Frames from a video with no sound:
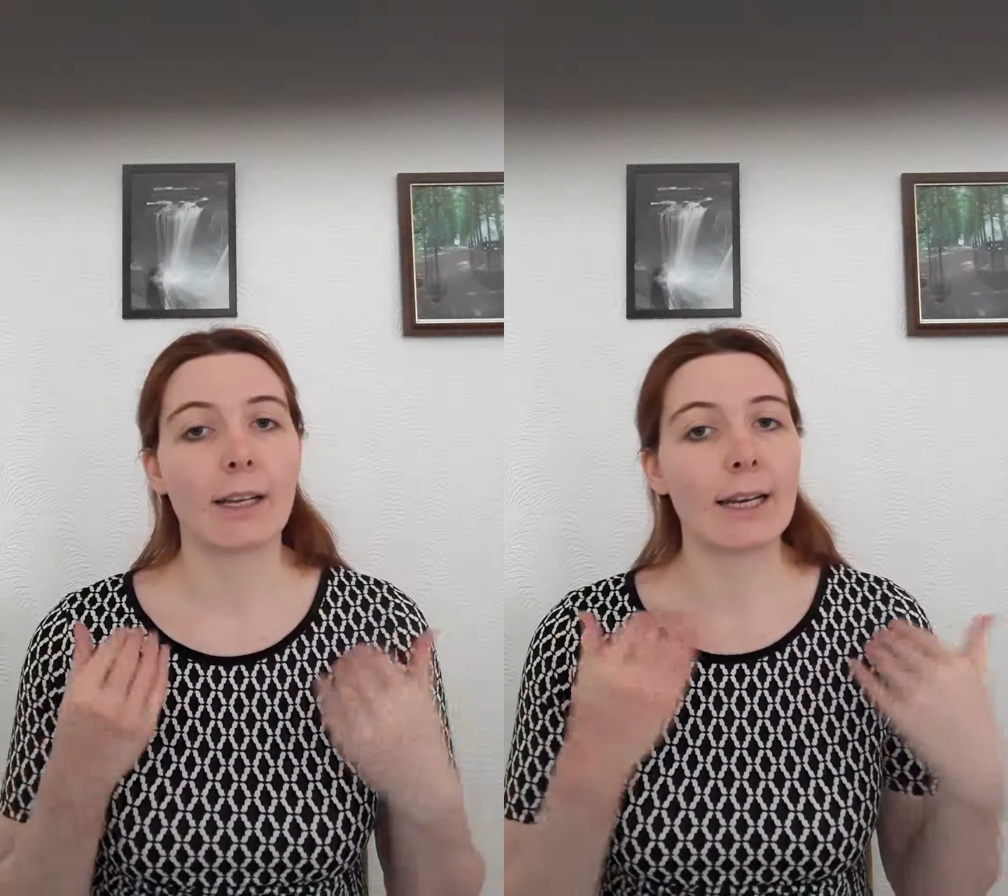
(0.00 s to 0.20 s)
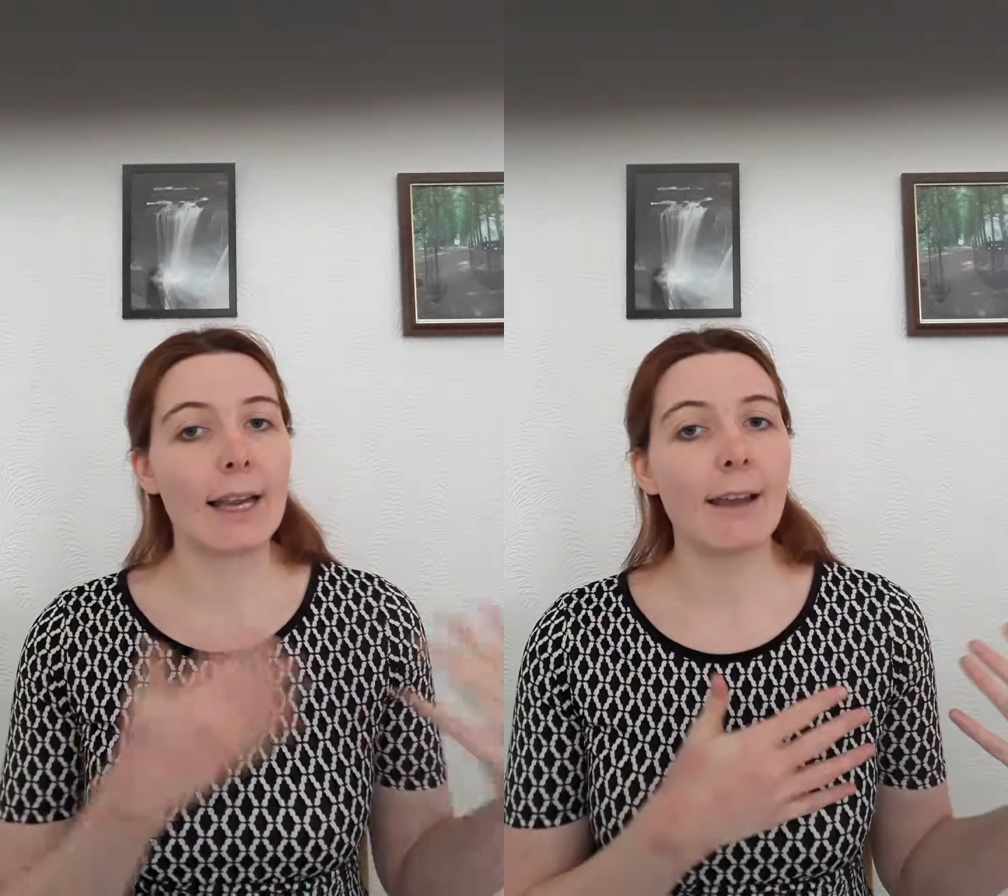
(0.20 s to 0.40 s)

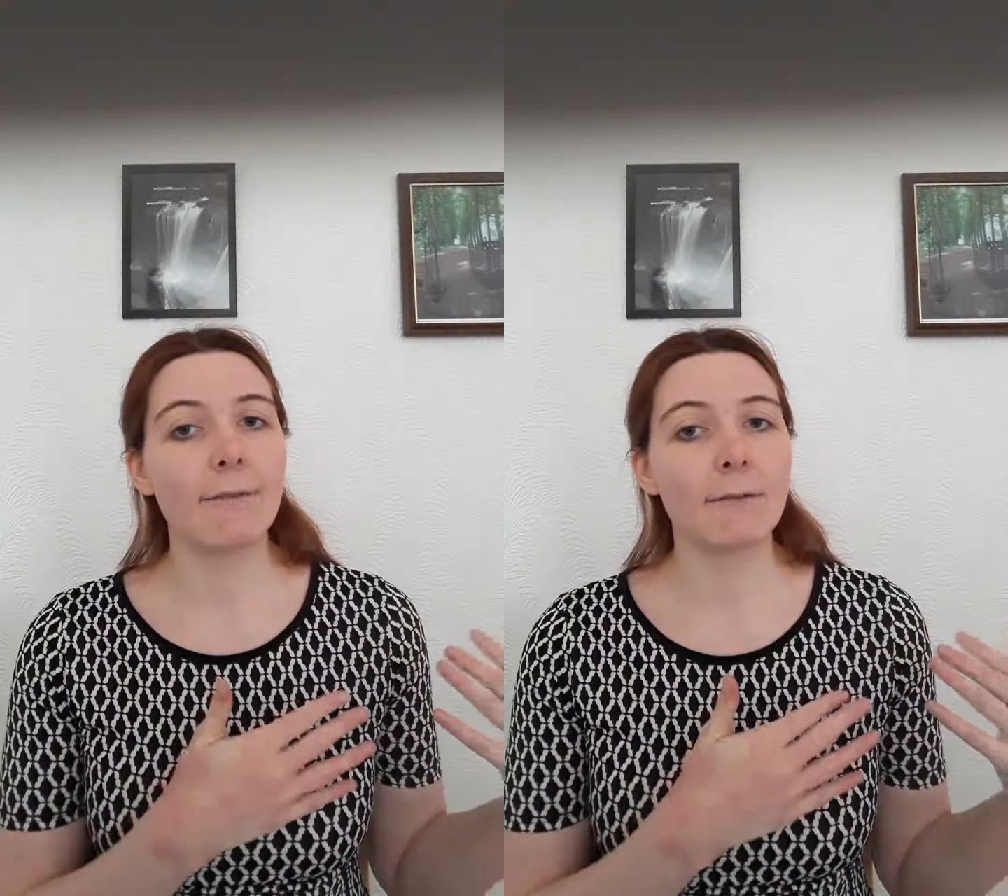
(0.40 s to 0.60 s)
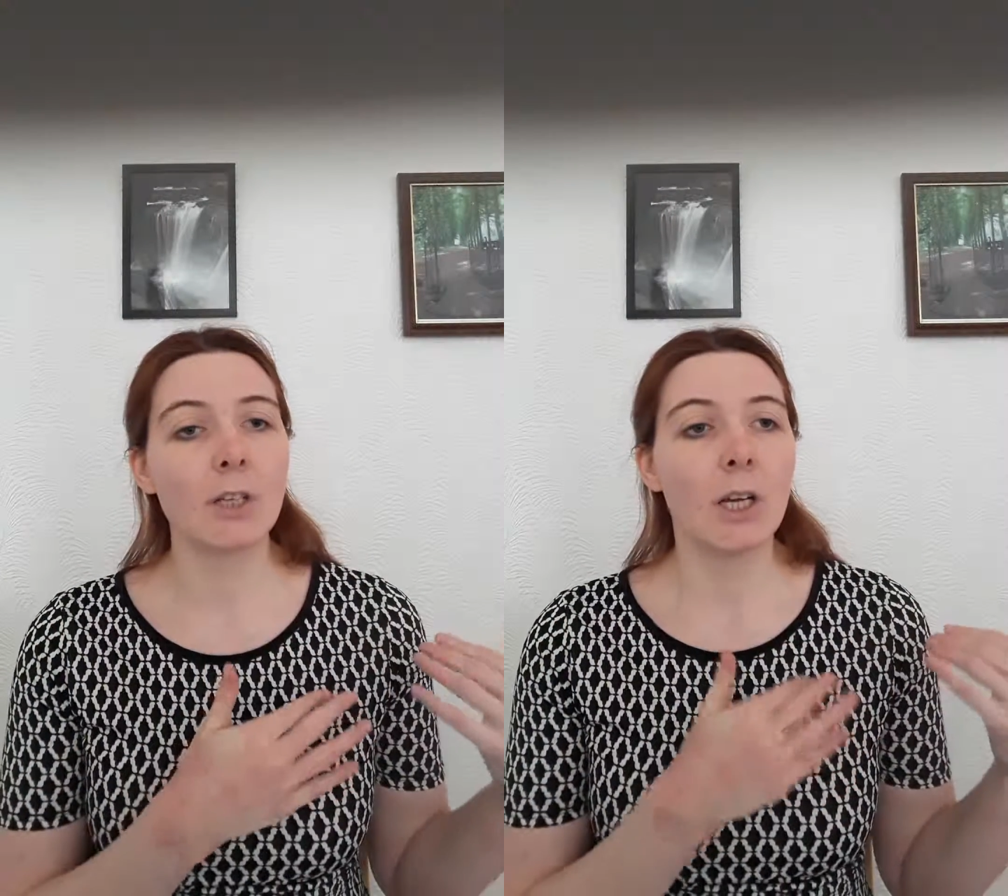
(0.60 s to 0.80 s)

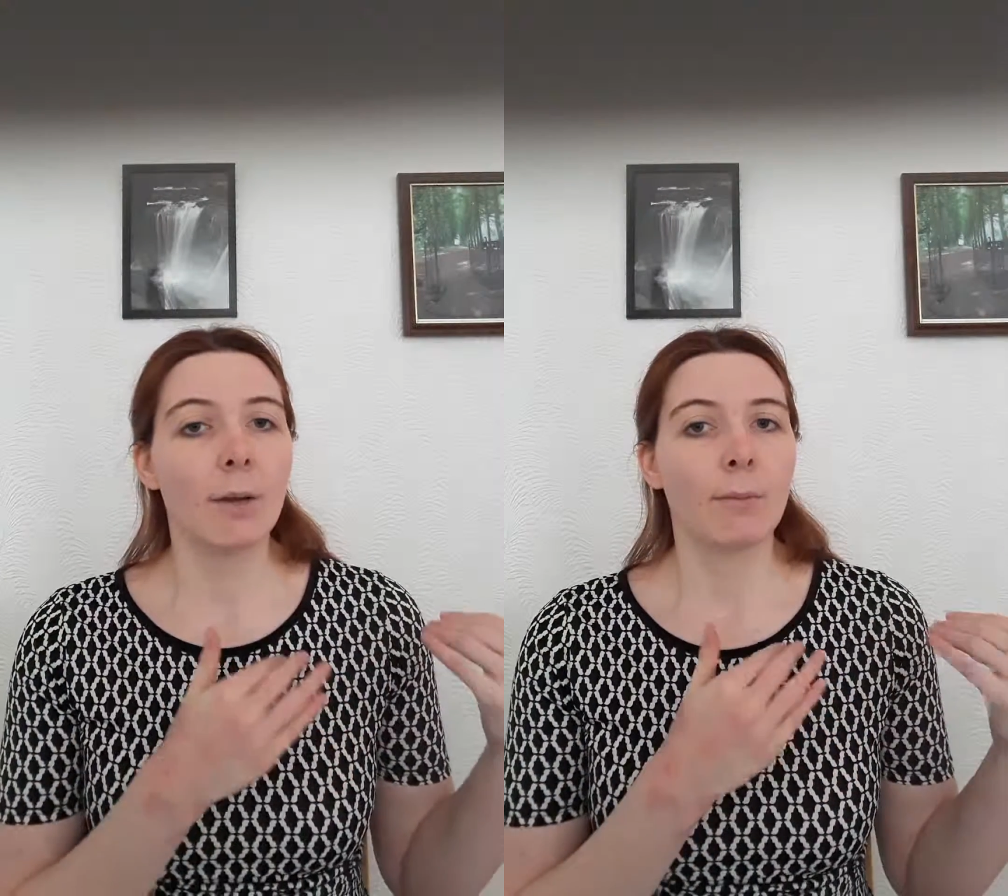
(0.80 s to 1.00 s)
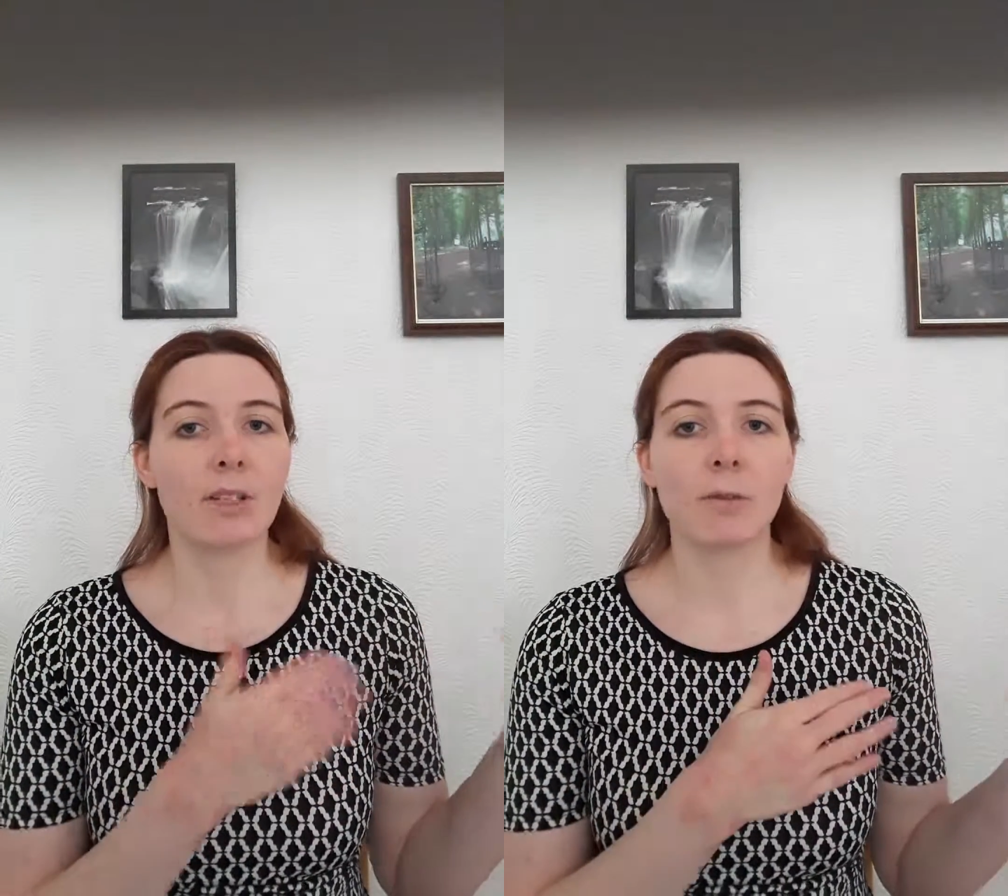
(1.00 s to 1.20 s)
left my